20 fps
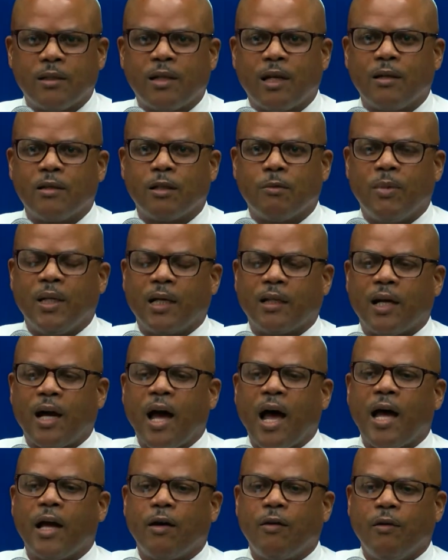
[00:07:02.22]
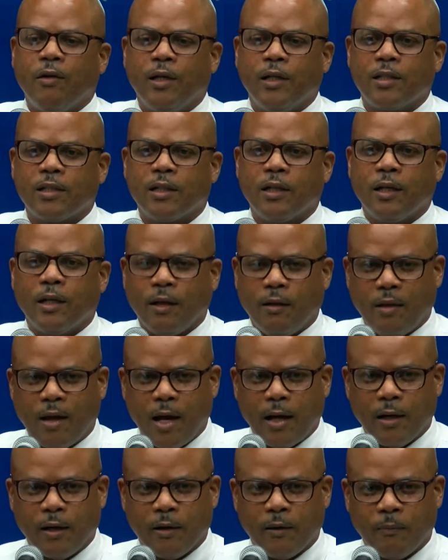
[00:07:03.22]
tend to be at a higher rate
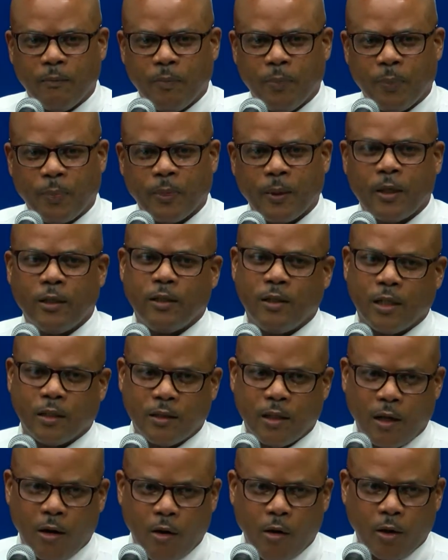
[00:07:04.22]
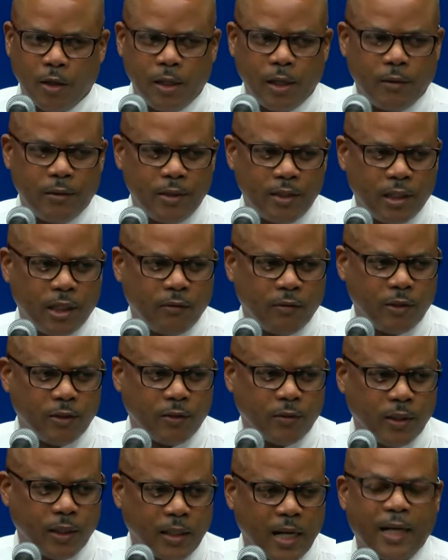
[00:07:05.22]
than just an ordinary savings
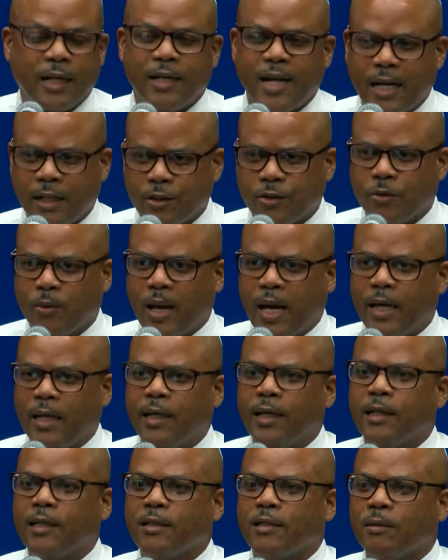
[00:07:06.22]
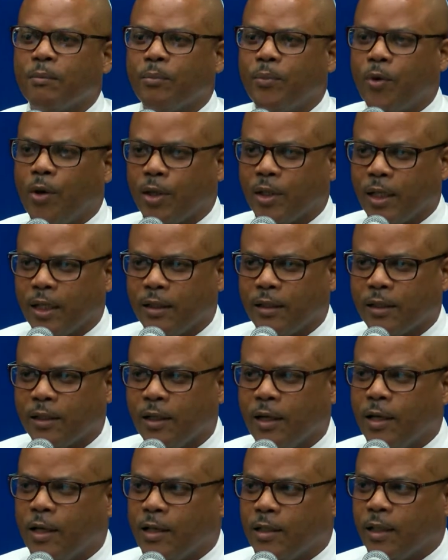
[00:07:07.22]
rate. And that is why it is important
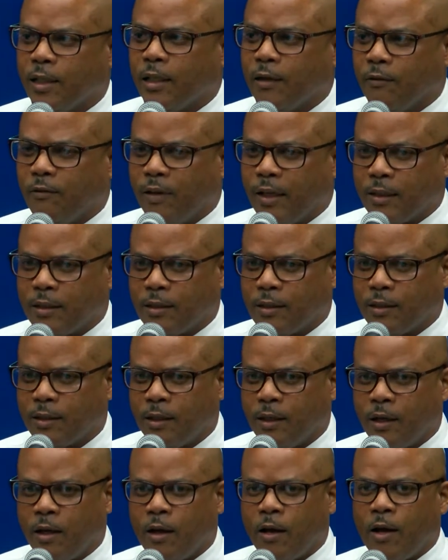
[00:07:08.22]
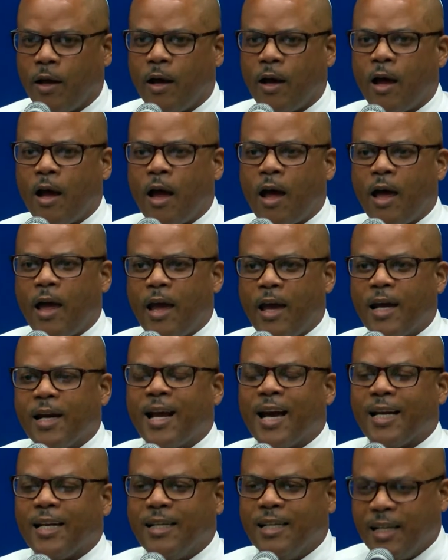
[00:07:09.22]
to invest in
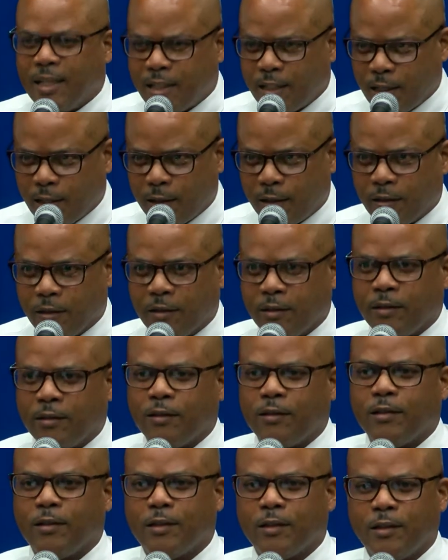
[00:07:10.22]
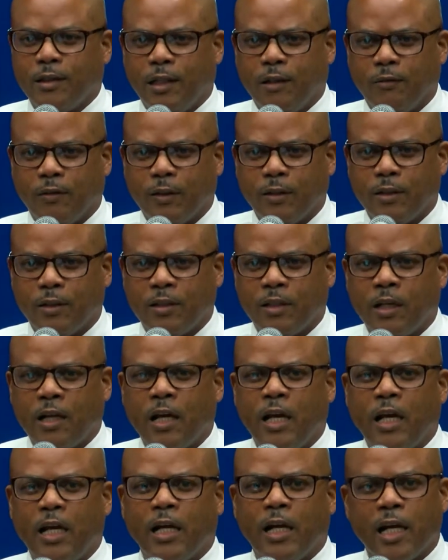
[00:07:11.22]
addition to savings
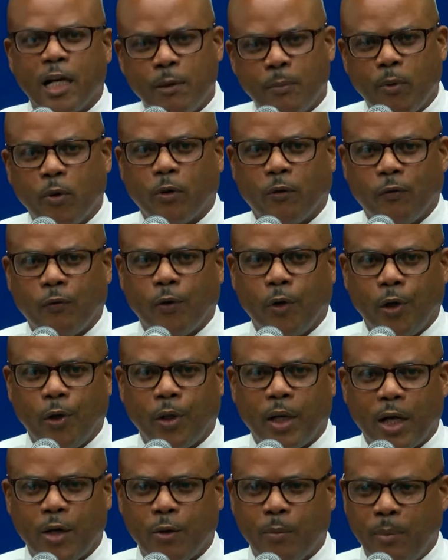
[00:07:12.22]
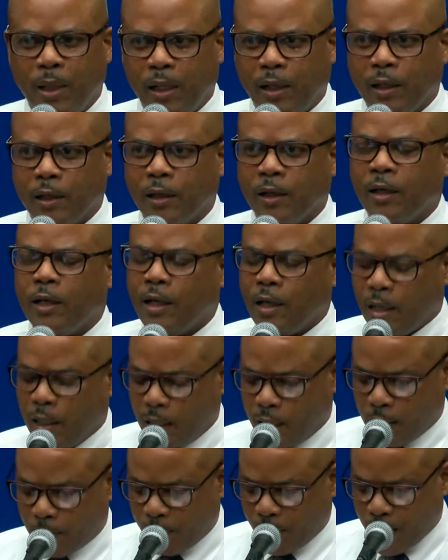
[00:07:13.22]
in any portfolio that you build
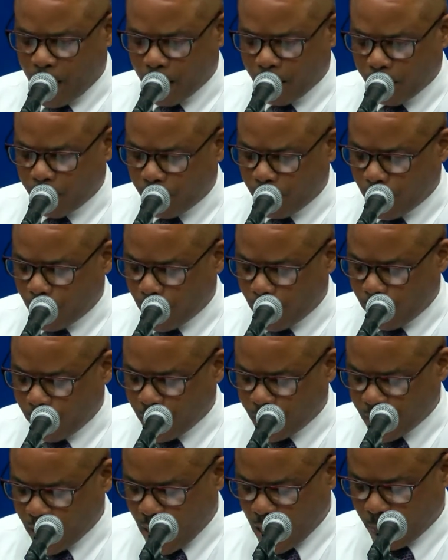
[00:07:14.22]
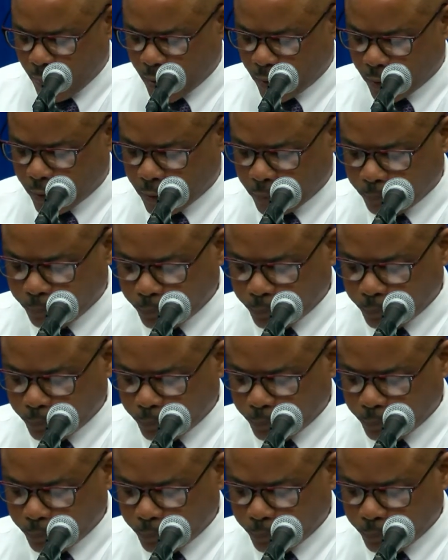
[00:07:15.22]
in a plan for retirement.